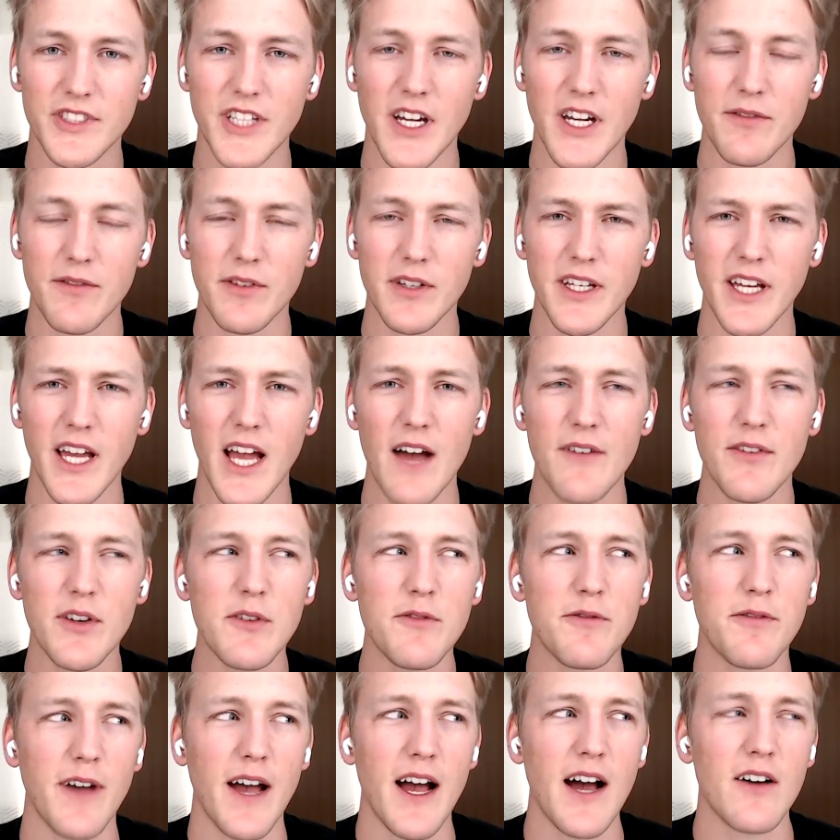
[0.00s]
Definitely. Have
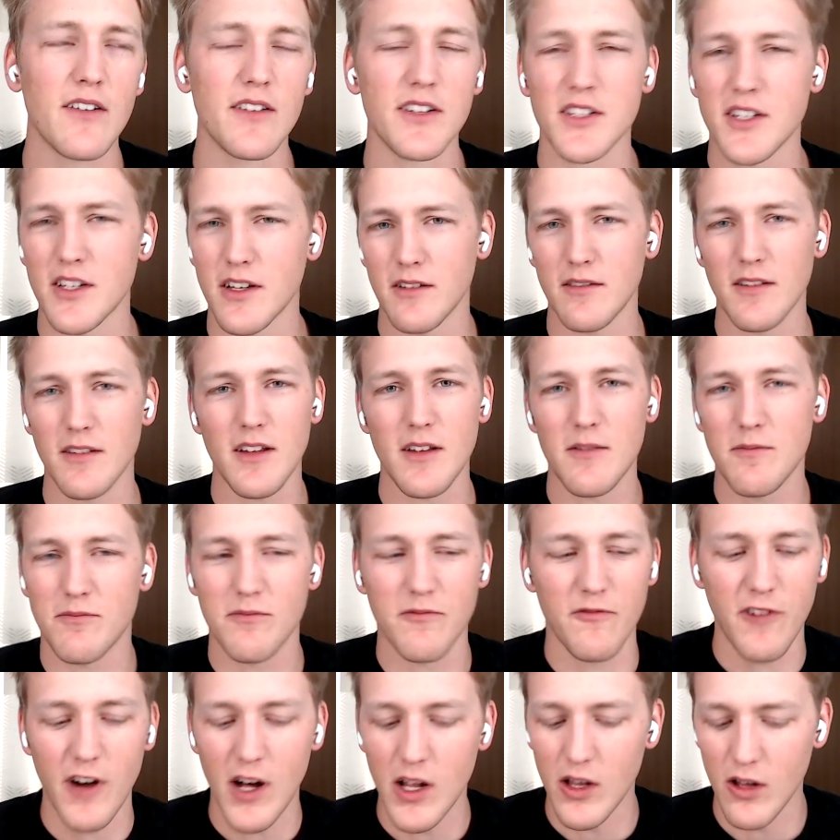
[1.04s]
you found, as a
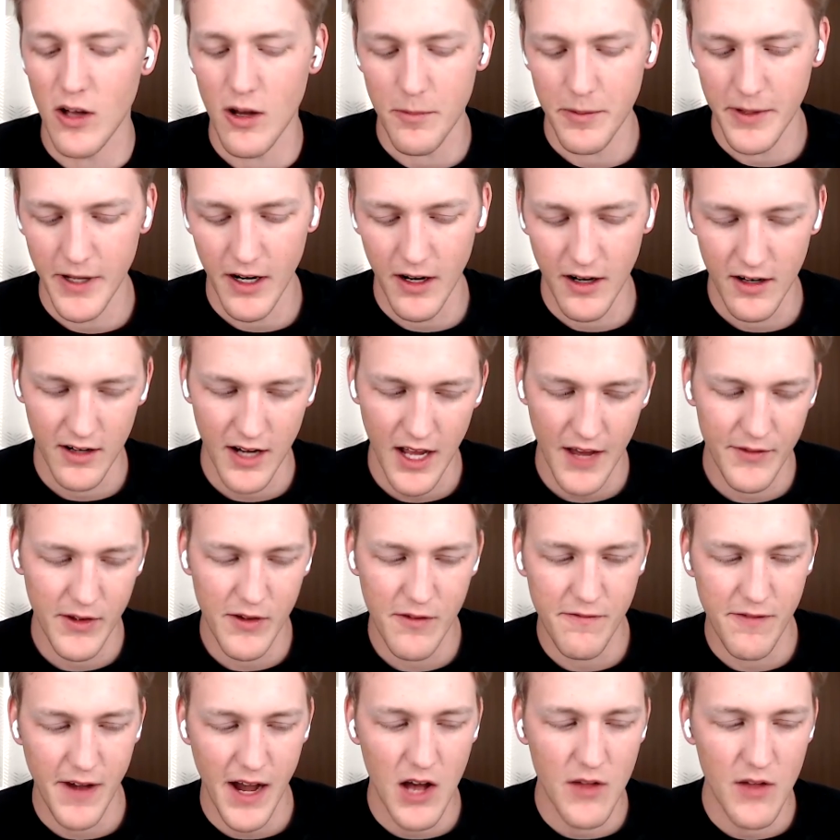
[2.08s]
follow up here, have you
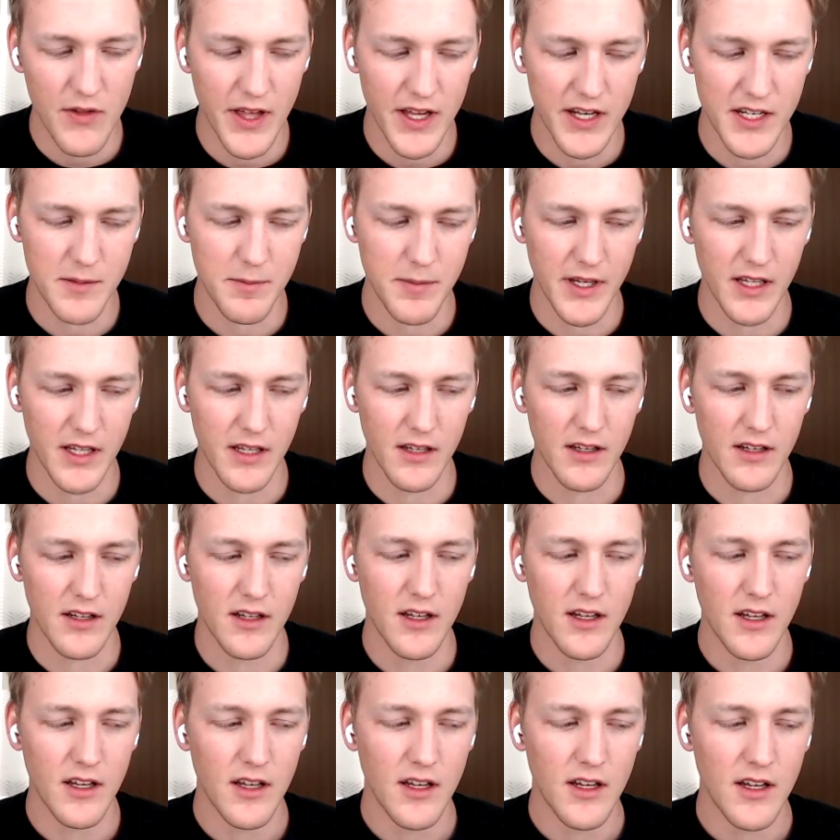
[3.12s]
found sure. that it's been
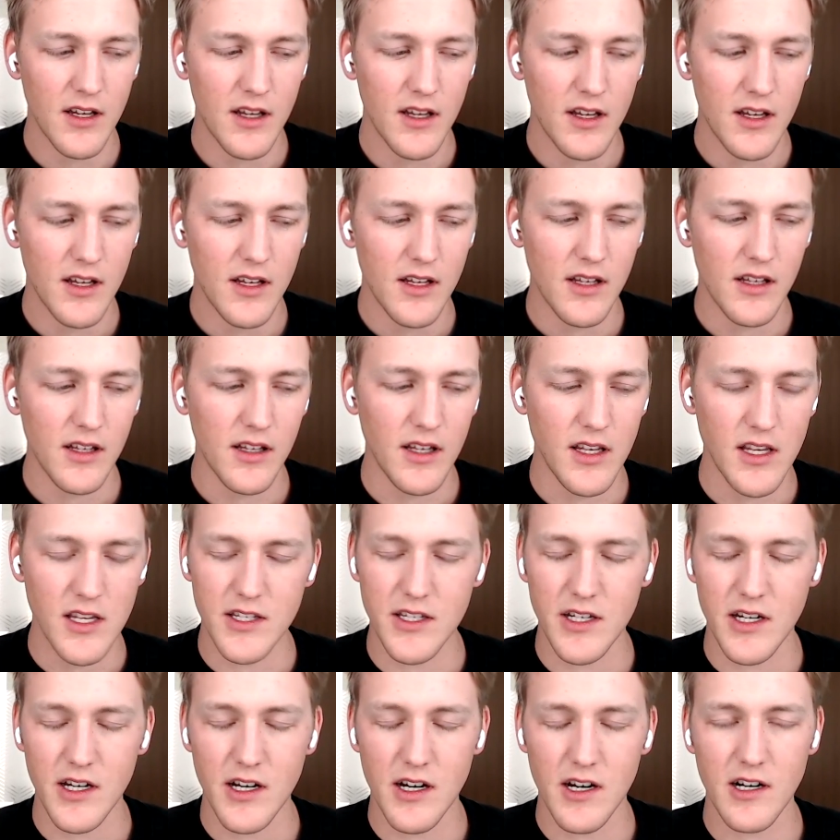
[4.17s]

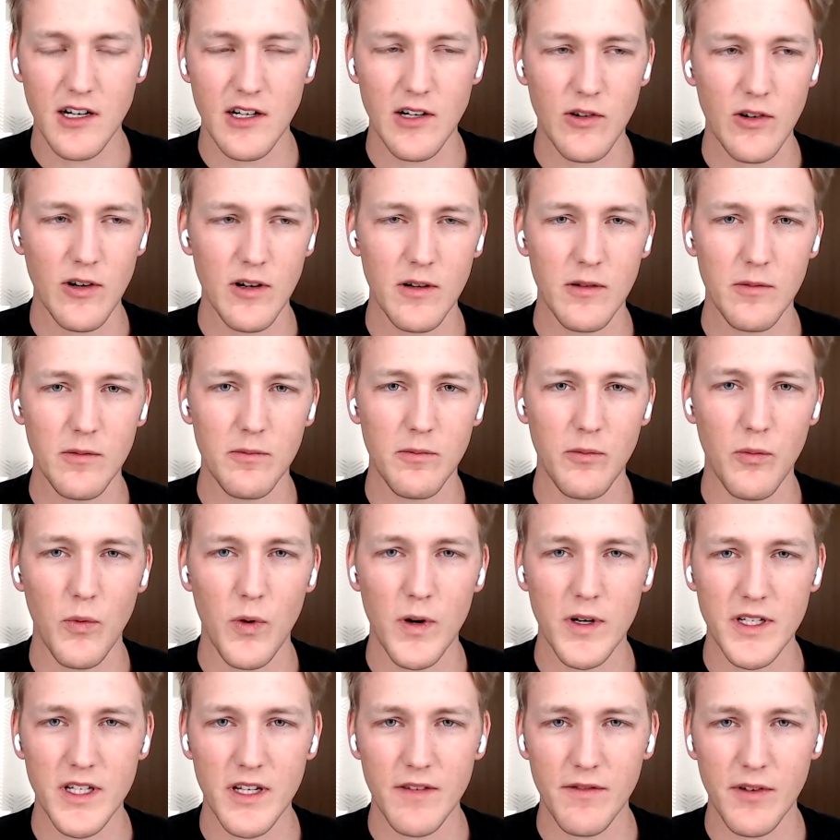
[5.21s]
easier or
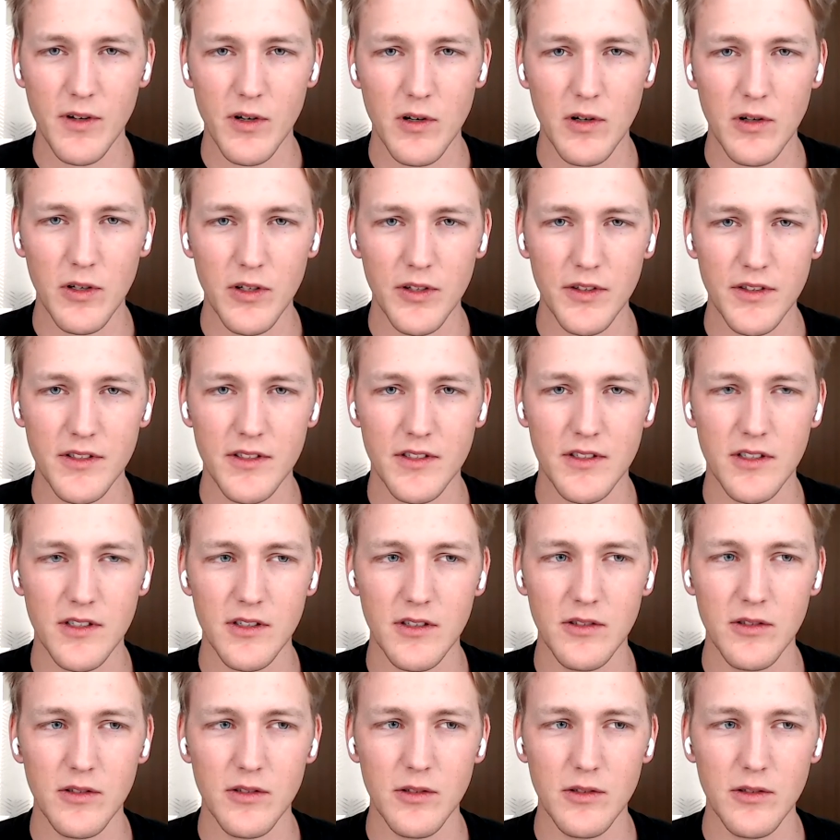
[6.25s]
more difficult
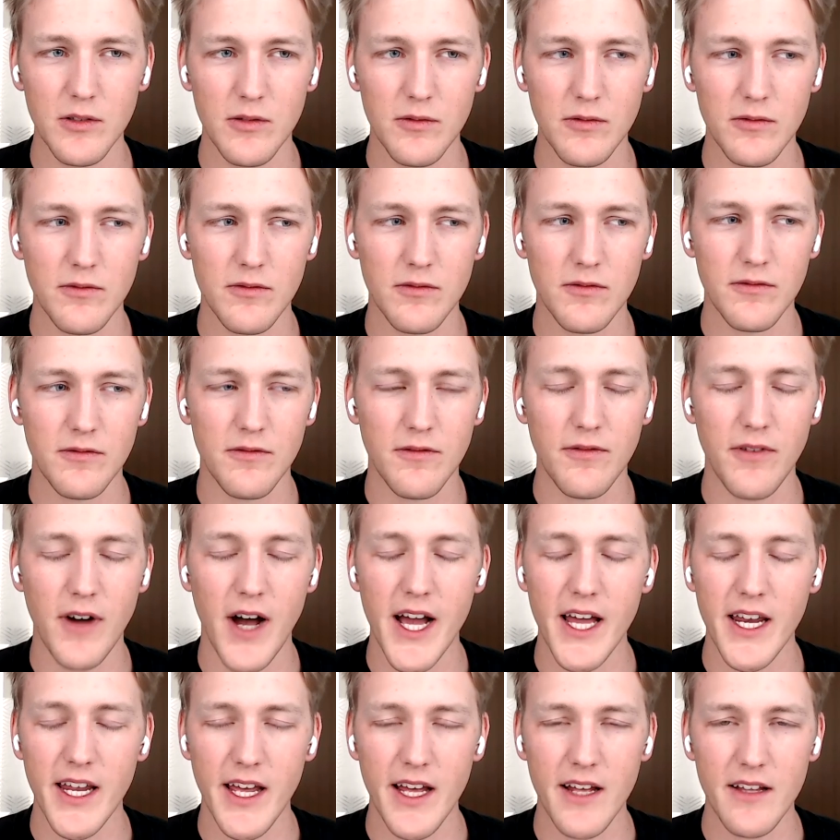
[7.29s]
to
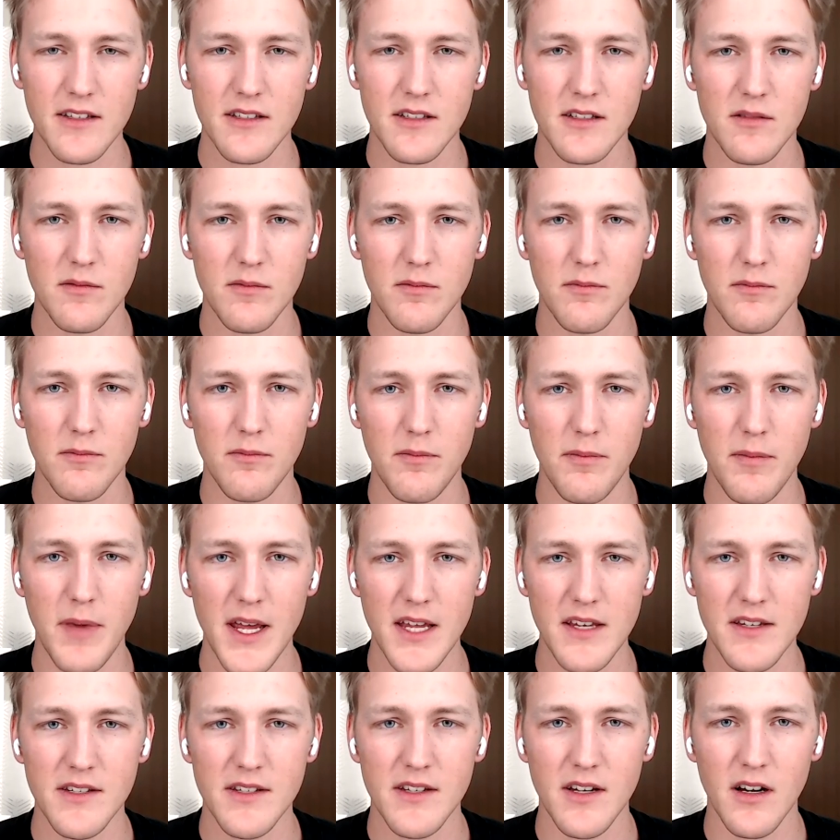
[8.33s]
finance
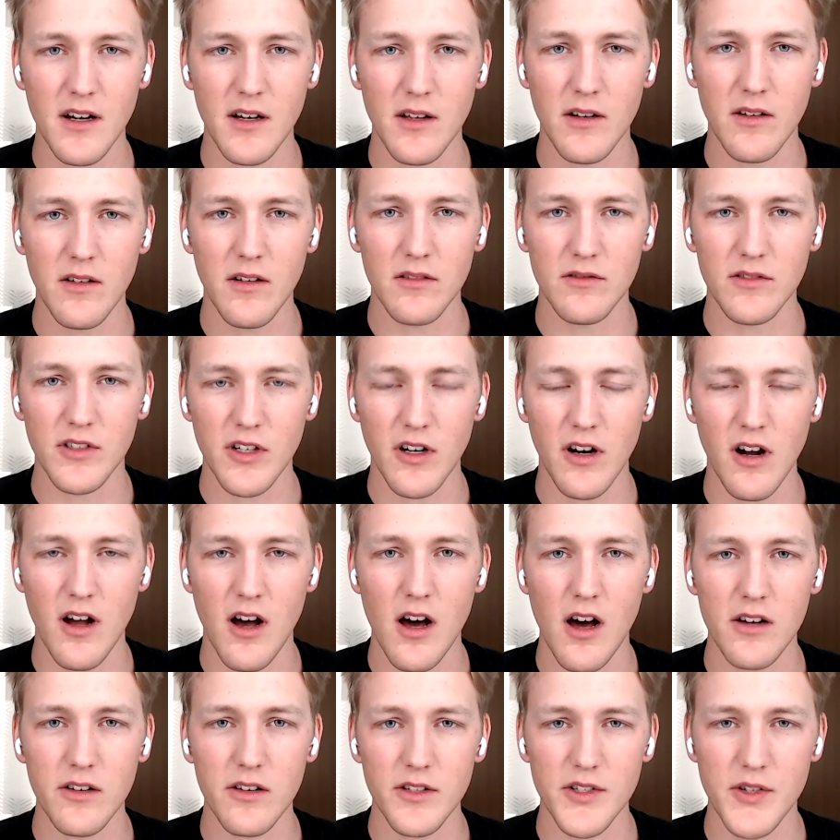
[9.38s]
based on your
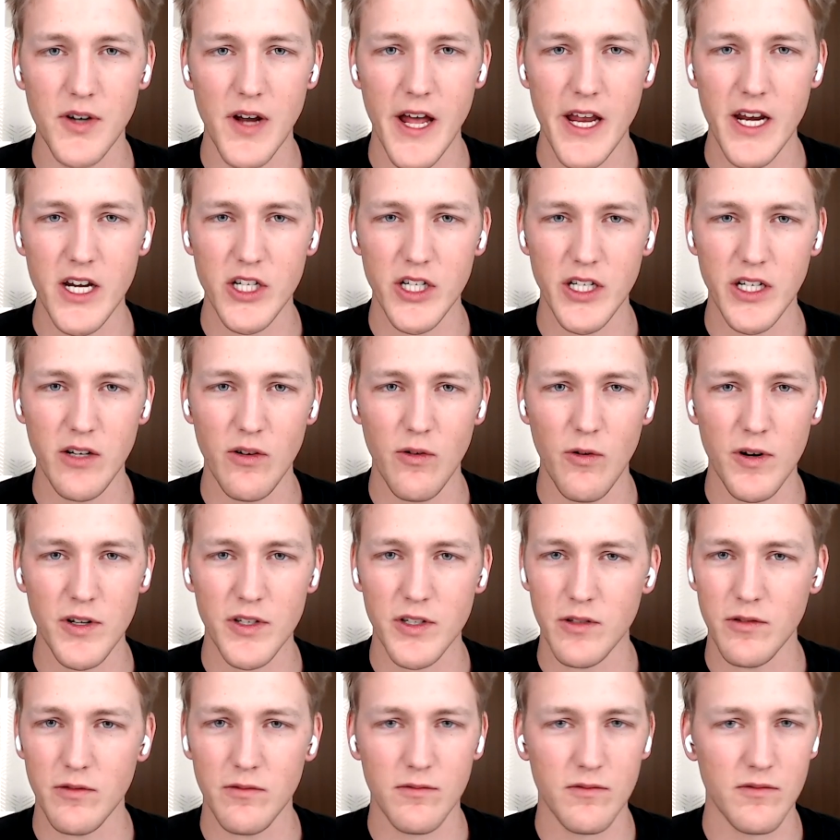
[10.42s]
hodl strategy or
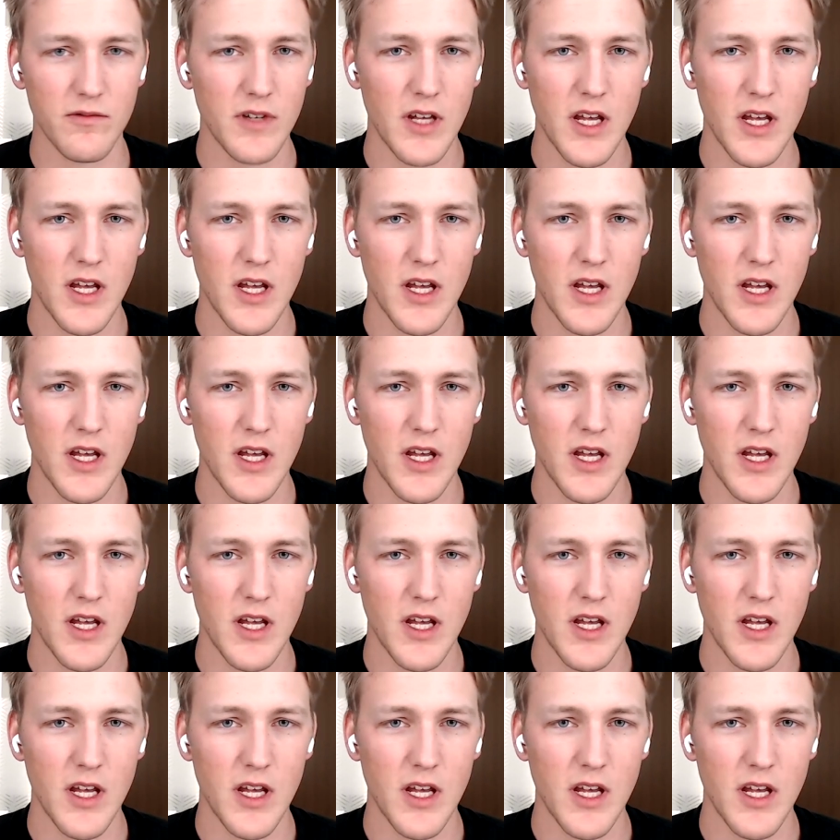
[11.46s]
do